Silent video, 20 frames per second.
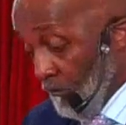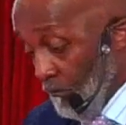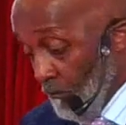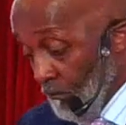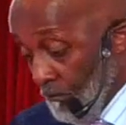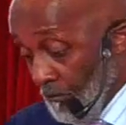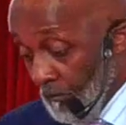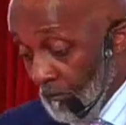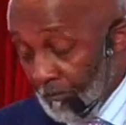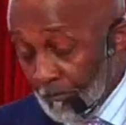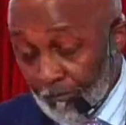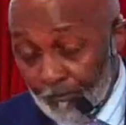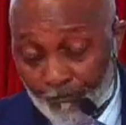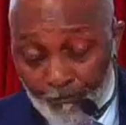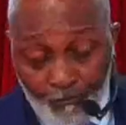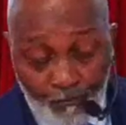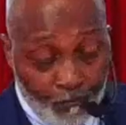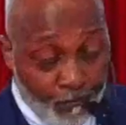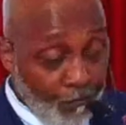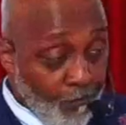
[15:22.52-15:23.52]
I
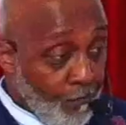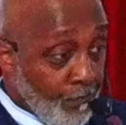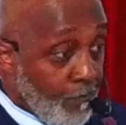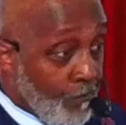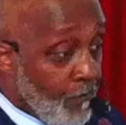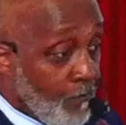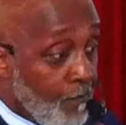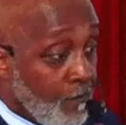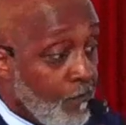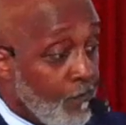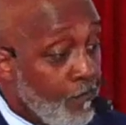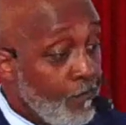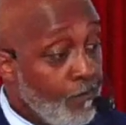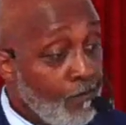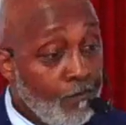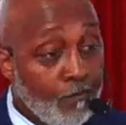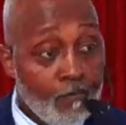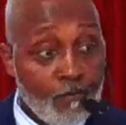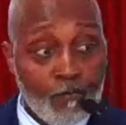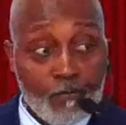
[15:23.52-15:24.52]
hear you. I
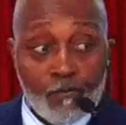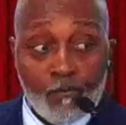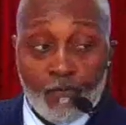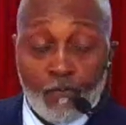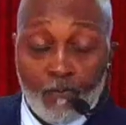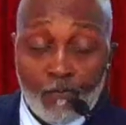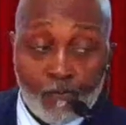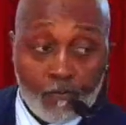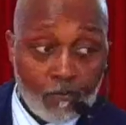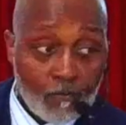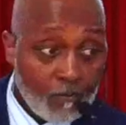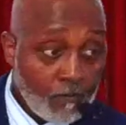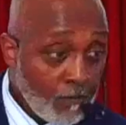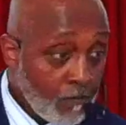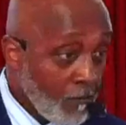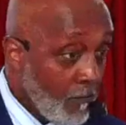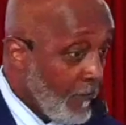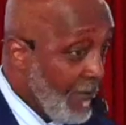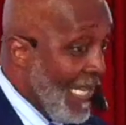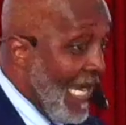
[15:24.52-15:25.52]

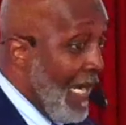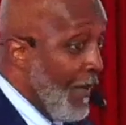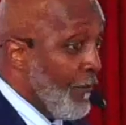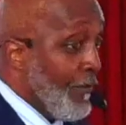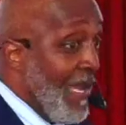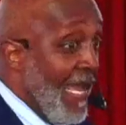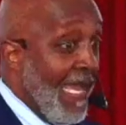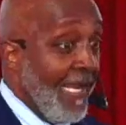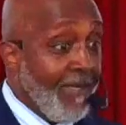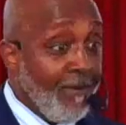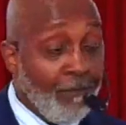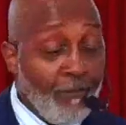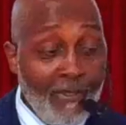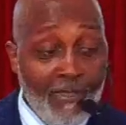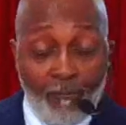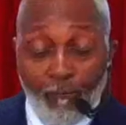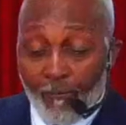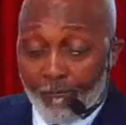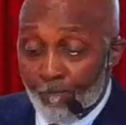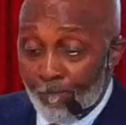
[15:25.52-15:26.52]
hear you. Y'all mad at
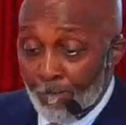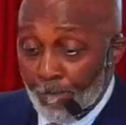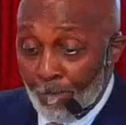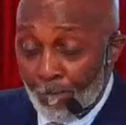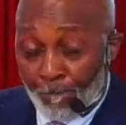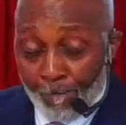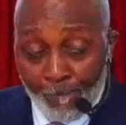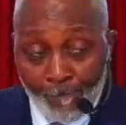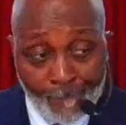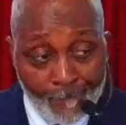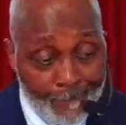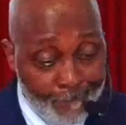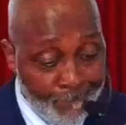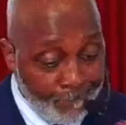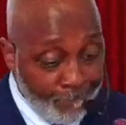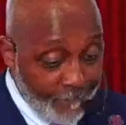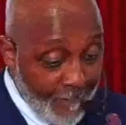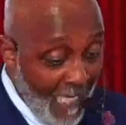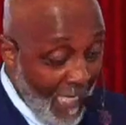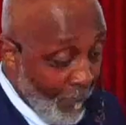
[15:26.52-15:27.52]
me.
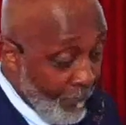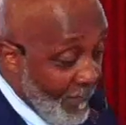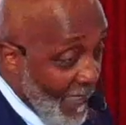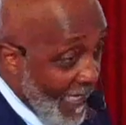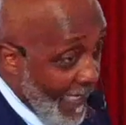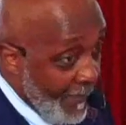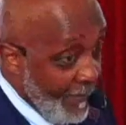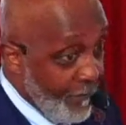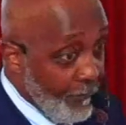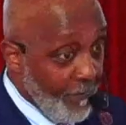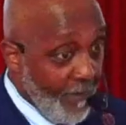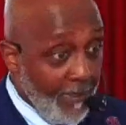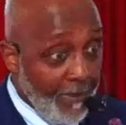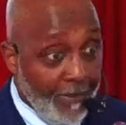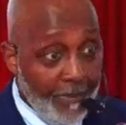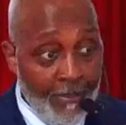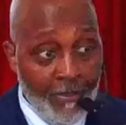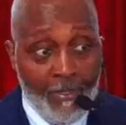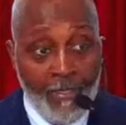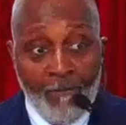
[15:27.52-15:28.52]
Y'all mad at me.
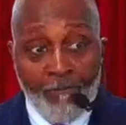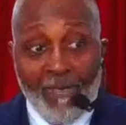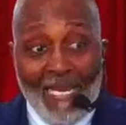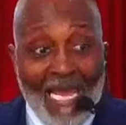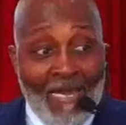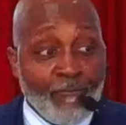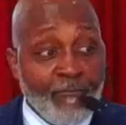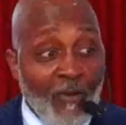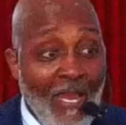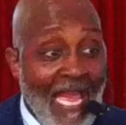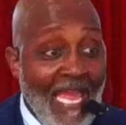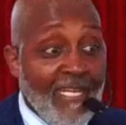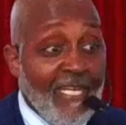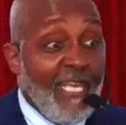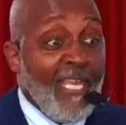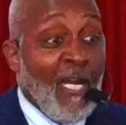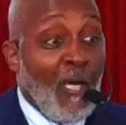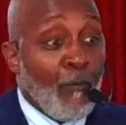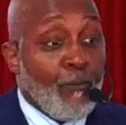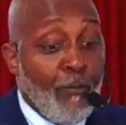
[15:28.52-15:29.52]
But I'm trying to
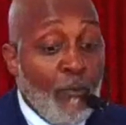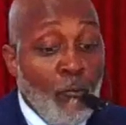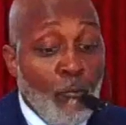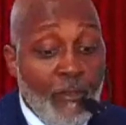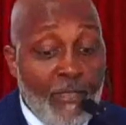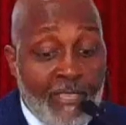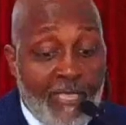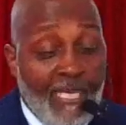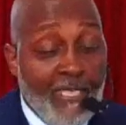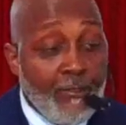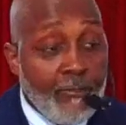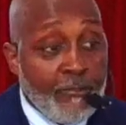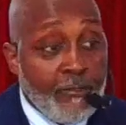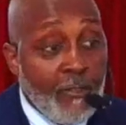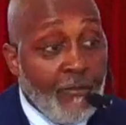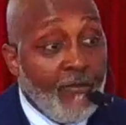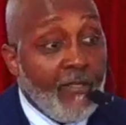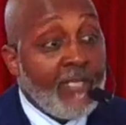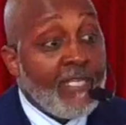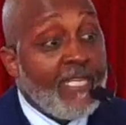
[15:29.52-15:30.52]
help you to get
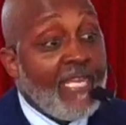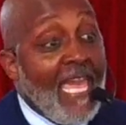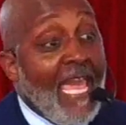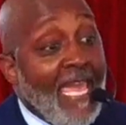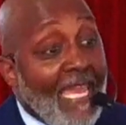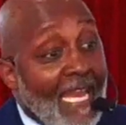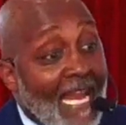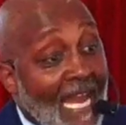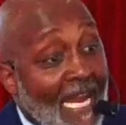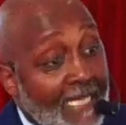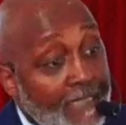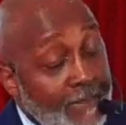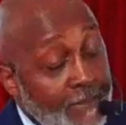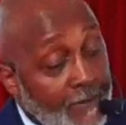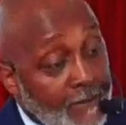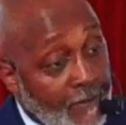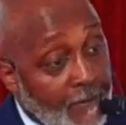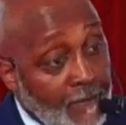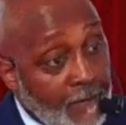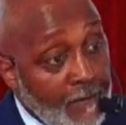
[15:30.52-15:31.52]
to the chaos
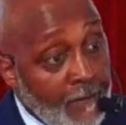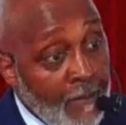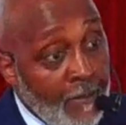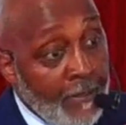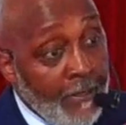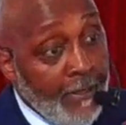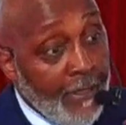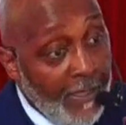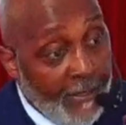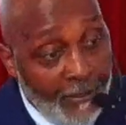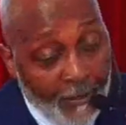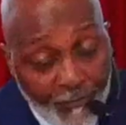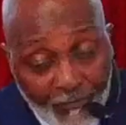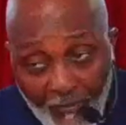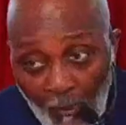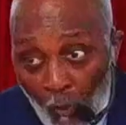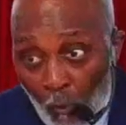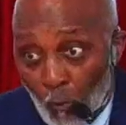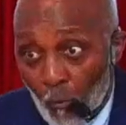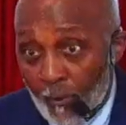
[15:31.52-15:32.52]
in the
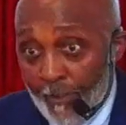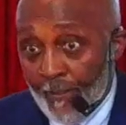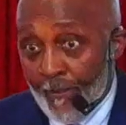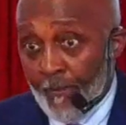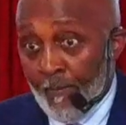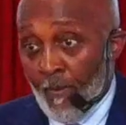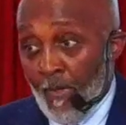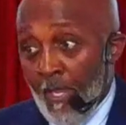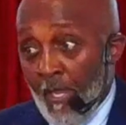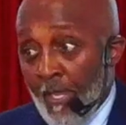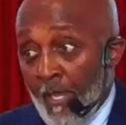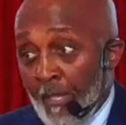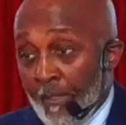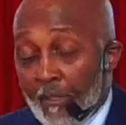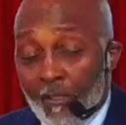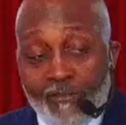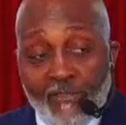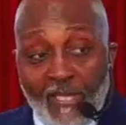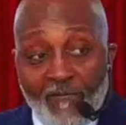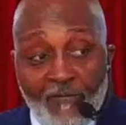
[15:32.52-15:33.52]
thorn.
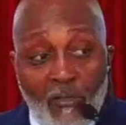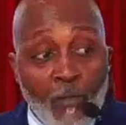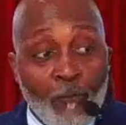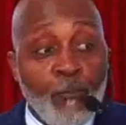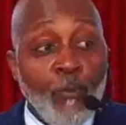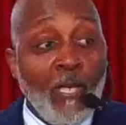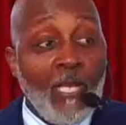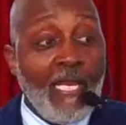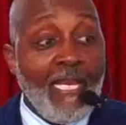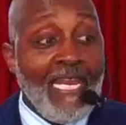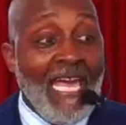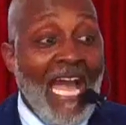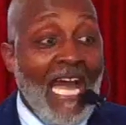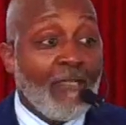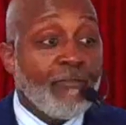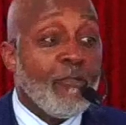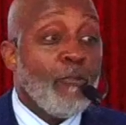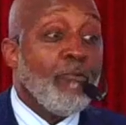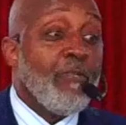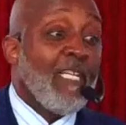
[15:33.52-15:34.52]
Because if you pull it
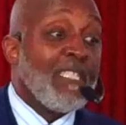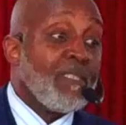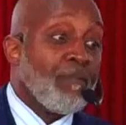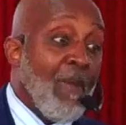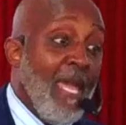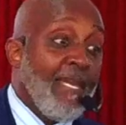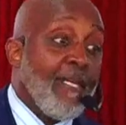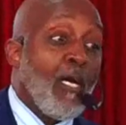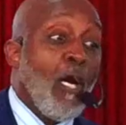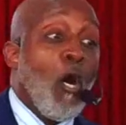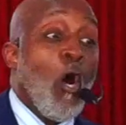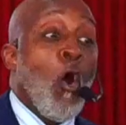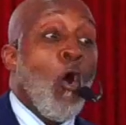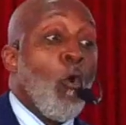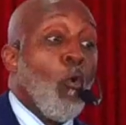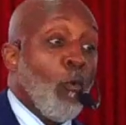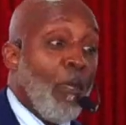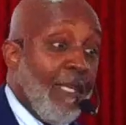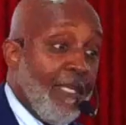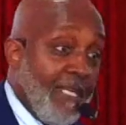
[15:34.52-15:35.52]
out, you just make a
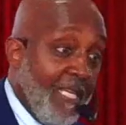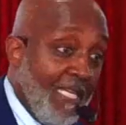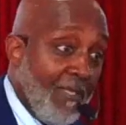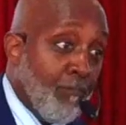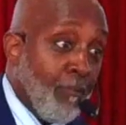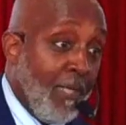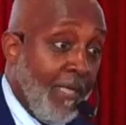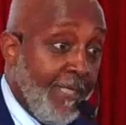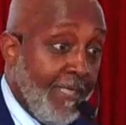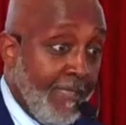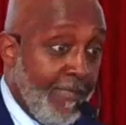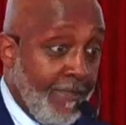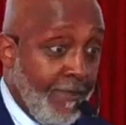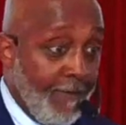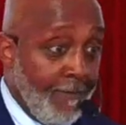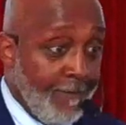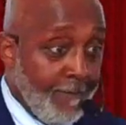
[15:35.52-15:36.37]
hole and keep bleeding.